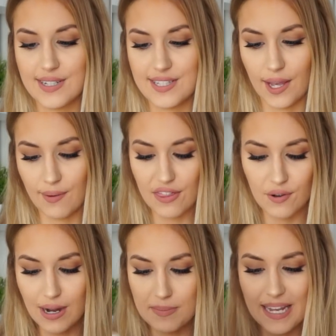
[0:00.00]
So I
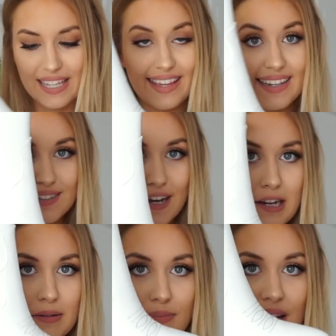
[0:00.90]
thought I'd pick these
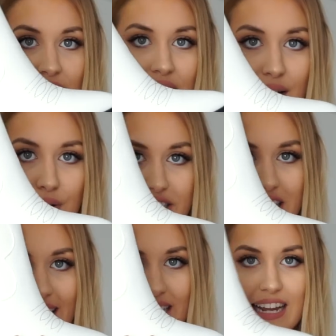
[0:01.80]
up, which
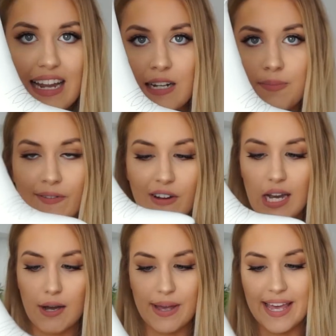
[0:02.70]
had like a little bit of a
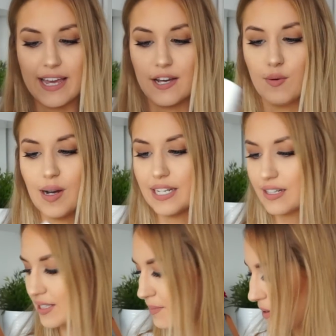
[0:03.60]
lower heel and
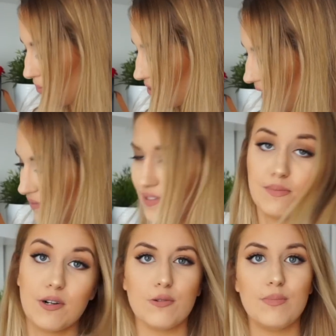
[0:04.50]
looked a bit more
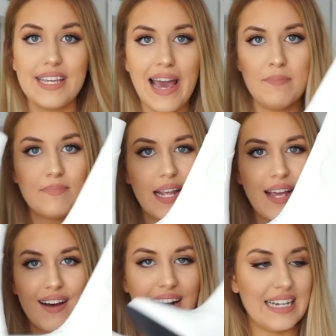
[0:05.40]
comfortable. But yeah,
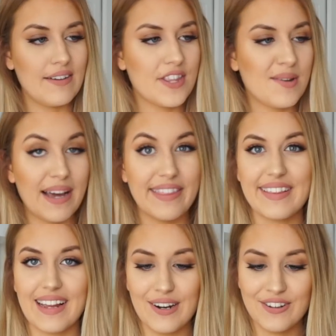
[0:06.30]
I love them. I think
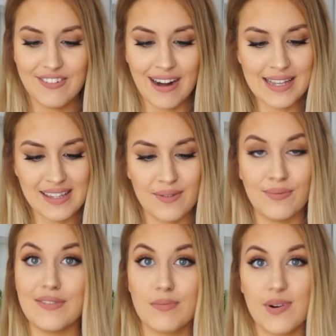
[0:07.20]
they look great
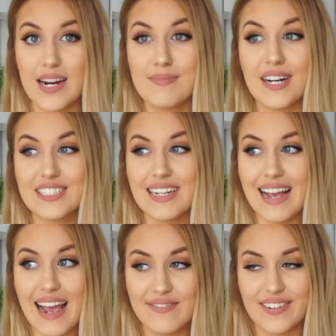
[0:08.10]
with pretty much
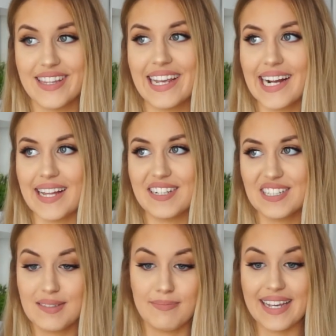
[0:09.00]
everything, and they
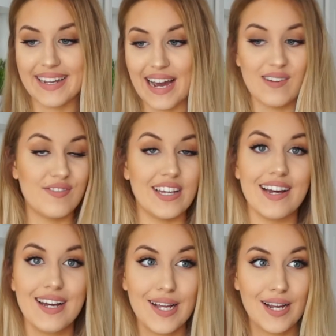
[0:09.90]
just make an
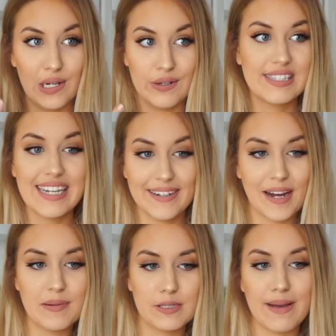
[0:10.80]
outfit look 10
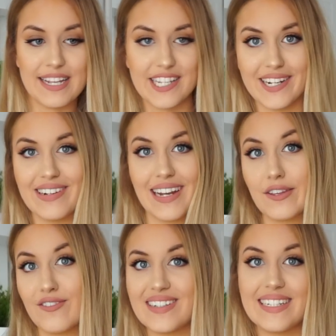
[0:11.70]
times better and like
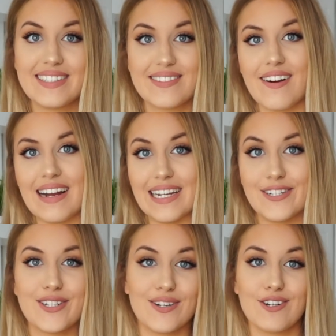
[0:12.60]
you're really
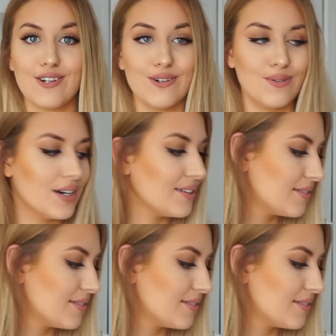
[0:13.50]
stylish and cool.